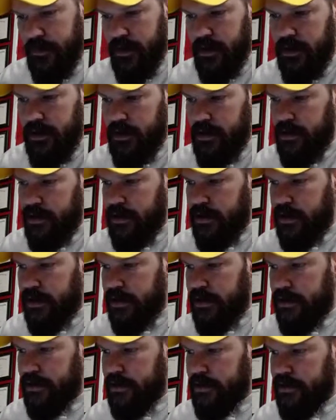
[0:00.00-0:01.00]

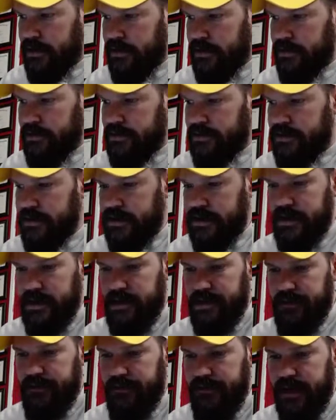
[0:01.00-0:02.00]
Let's see,
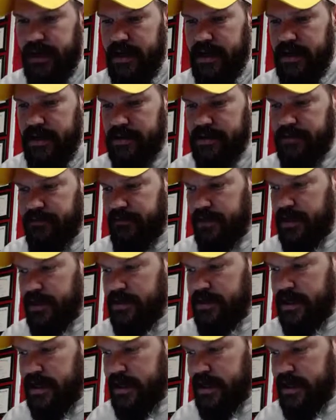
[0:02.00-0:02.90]
finding its vertex.